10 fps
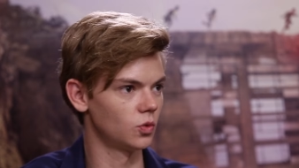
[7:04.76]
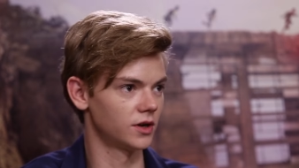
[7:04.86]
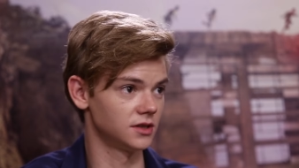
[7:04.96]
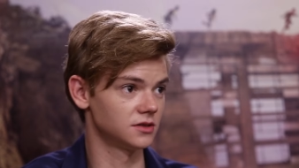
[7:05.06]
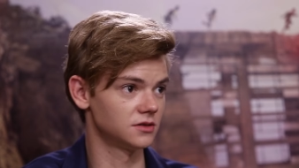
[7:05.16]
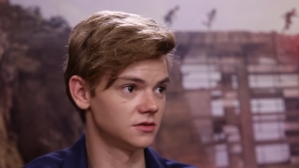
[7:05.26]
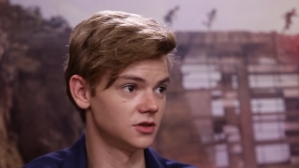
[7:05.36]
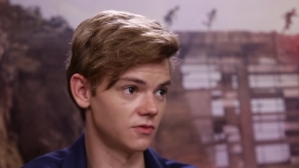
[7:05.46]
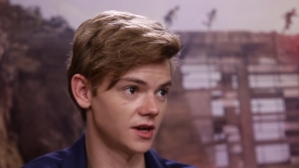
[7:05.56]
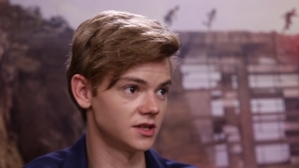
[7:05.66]
what is
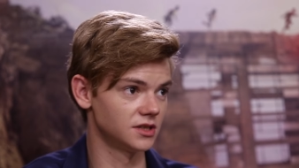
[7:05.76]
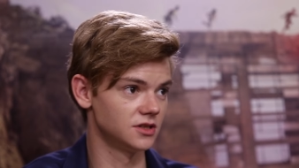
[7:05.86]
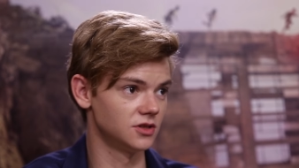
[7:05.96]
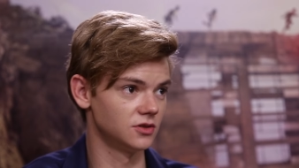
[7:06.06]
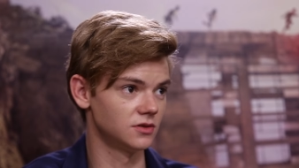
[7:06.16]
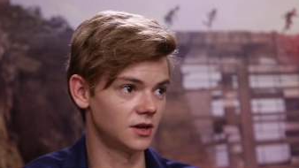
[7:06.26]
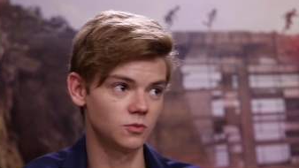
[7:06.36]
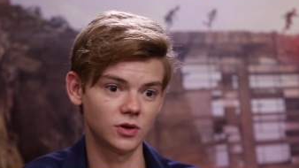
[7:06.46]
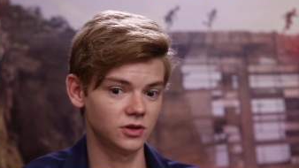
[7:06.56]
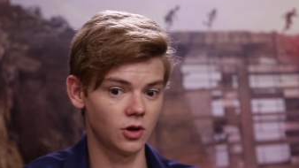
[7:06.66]
the right thing to do,
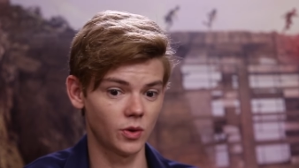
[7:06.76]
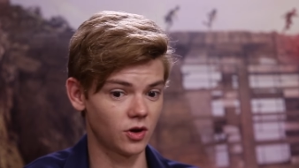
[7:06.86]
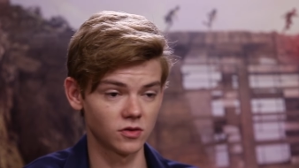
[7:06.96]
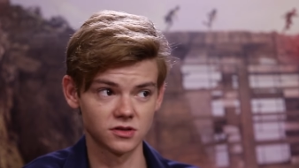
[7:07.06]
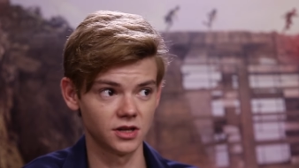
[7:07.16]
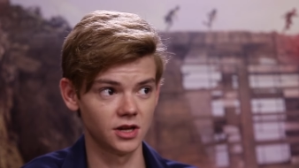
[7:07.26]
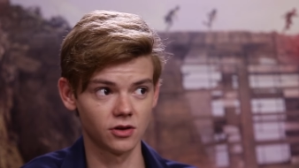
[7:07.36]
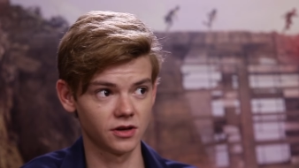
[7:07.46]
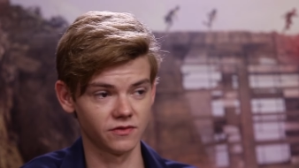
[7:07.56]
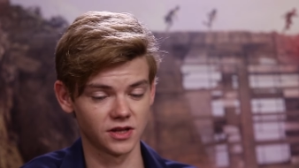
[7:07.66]
and we're, you know we're constantly
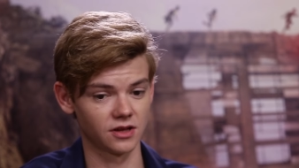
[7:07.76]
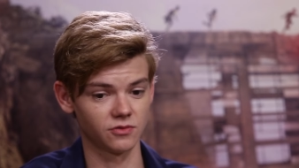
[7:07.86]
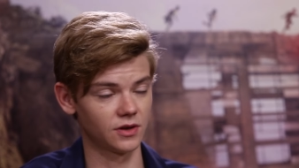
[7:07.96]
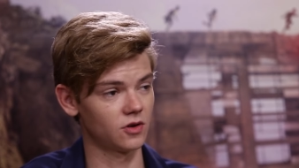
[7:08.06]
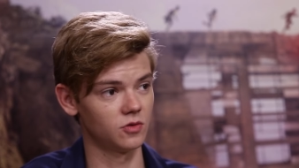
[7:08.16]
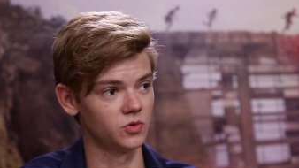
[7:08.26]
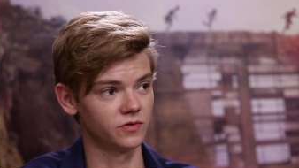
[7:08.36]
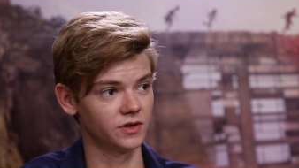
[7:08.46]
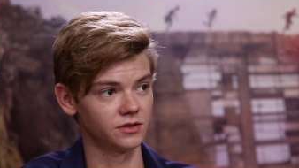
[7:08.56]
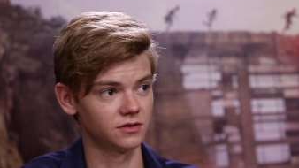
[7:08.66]
looking for that throughout the whole
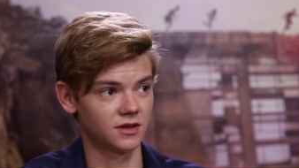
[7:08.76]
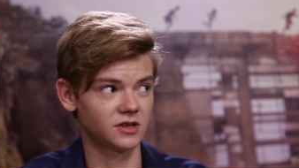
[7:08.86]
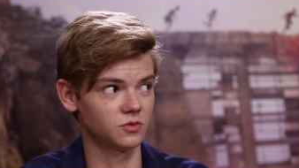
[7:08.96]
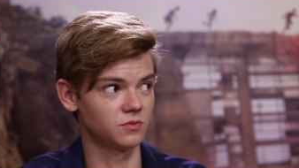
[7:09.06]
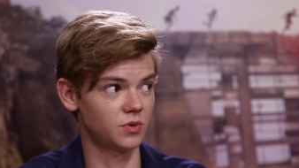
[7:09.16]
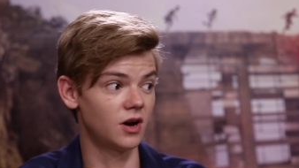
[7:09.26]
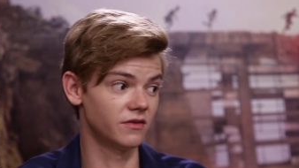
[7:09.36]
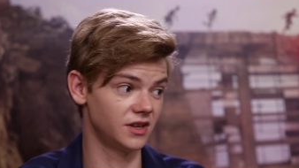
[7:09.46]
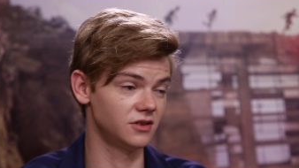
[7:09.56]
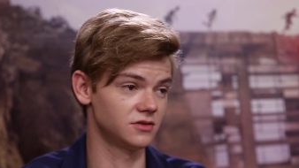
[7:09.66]
movie. And that's what part
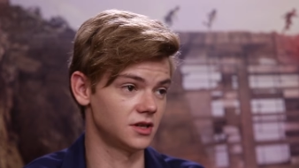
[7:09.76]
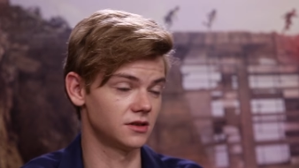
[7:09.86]
of the interesting